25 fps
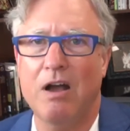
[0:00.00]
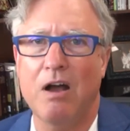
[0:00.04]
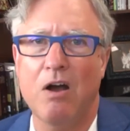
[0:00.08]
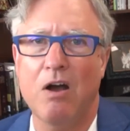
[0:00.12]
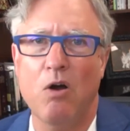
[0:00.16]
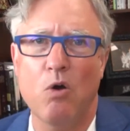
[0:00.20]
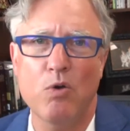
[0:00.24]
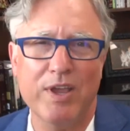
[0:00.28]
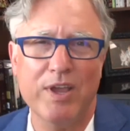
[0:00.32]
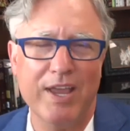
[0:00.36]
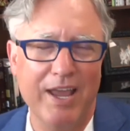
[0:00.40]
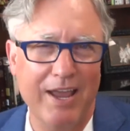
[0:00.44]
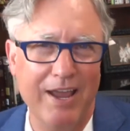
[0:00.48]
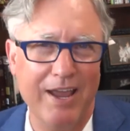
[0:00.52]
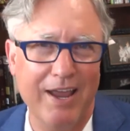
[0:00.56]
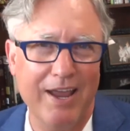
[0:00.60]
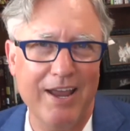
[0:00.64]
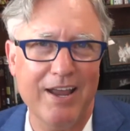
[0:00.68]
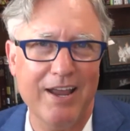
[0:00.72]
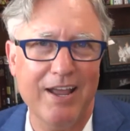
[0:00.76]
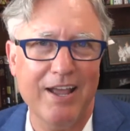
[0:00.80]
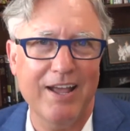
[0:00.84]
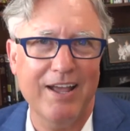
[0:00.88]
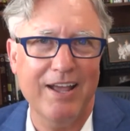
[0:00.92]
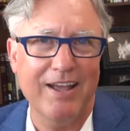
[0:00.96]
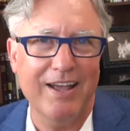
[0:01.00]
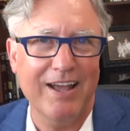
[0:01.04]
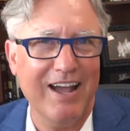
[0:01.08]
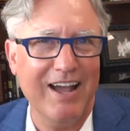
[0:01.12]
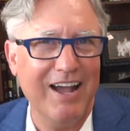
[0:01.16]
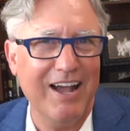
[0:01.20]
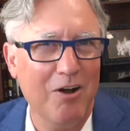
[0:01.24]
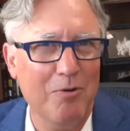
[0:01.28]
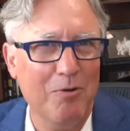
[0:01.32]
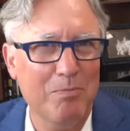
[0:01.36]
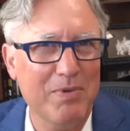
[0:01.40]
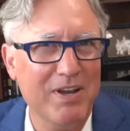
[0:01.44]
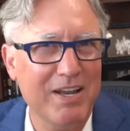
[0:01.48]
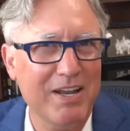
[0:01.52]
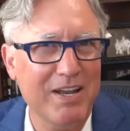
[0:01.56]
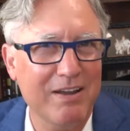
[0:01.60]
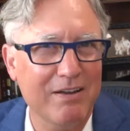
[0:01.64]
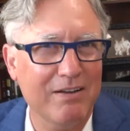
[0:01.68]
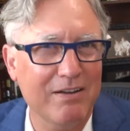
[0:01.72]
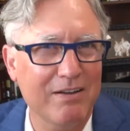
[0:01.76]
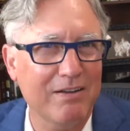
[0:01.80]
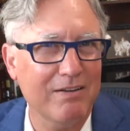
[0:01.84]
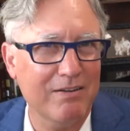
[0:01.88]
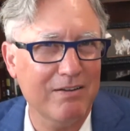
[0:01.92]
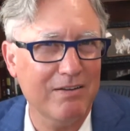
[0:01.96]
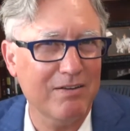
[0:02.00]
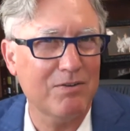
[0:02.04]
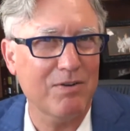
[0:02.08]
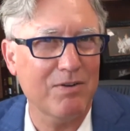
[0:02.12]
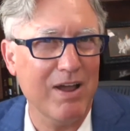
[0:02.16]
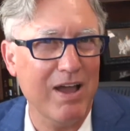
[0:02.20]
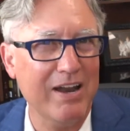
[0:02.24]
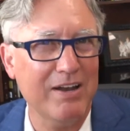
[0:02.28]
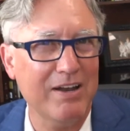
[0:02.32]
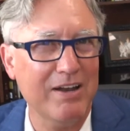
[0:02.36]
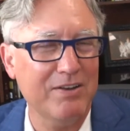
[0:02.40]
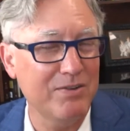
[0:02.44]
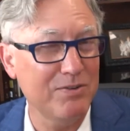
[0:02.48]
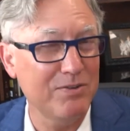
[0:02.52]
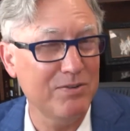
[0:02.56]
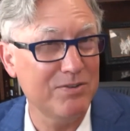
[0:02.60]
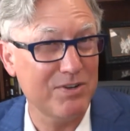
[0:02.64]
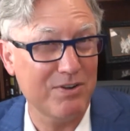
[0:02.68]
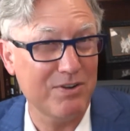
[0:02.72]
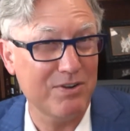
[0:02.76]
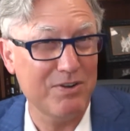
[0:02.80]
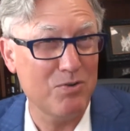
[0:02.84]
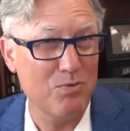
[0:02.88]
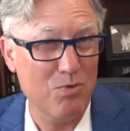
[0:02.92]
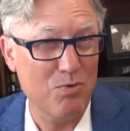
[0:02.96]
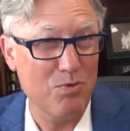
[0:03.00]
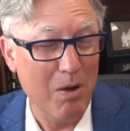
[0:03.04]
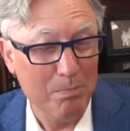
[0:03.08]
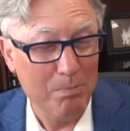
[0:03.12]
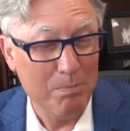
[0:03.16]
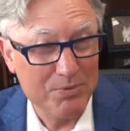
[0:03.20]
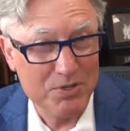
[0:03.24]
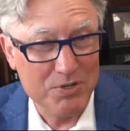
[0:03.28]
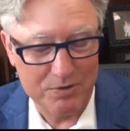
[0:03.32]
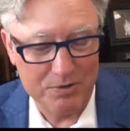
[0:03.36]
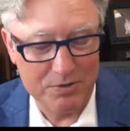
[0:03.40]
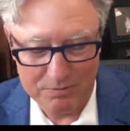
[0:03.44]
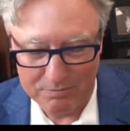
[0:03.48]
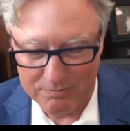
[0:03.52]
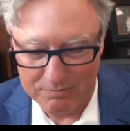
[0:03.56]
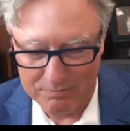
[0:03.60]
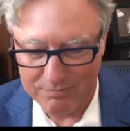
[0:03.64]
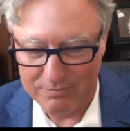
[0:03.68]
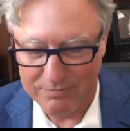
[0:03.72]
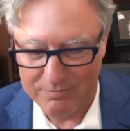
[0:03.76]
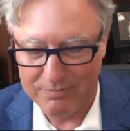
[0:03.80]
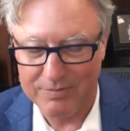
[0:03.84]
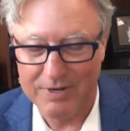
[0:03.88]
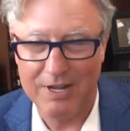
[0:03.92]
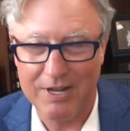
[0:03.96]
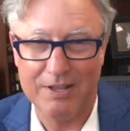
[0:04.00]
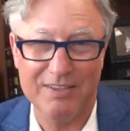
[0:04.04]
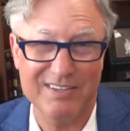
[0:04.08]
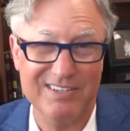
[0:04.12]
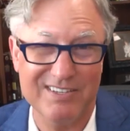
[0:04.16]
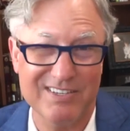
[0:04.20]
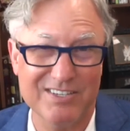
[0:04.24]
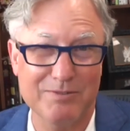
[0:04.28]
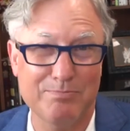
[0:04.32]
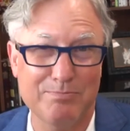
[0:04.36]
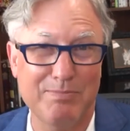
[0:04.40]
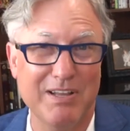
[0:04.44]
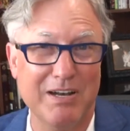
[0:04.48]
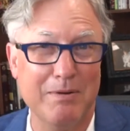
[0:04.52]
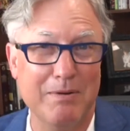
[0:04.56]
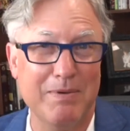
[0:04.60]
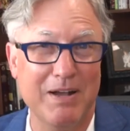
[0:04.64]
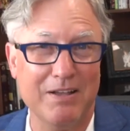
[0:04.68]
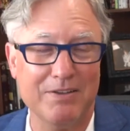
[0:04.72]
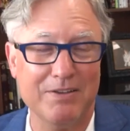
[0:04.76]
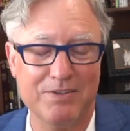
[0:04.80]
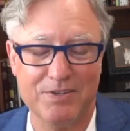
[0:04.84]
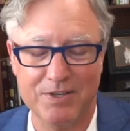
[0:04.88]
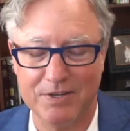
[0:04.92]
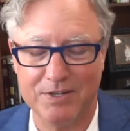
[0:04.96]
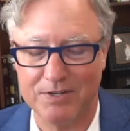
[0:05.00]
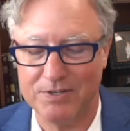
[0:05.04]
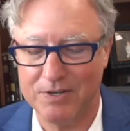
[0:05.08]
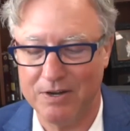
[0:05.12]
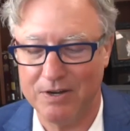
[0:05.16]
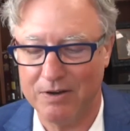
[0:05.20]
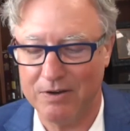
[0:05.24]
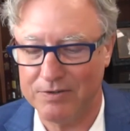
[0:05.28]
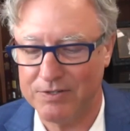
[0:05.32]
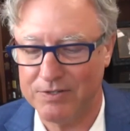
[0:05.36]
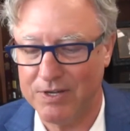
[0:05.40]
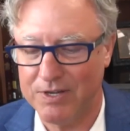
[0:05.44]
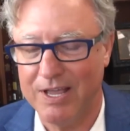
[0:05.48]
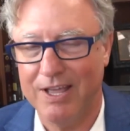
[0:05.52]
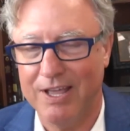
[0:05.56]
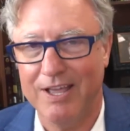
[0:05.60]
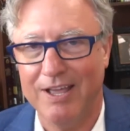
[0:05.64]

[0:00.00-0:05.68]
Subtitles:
okay, how many gratitudes are you up to? Now, this has been about 6 years.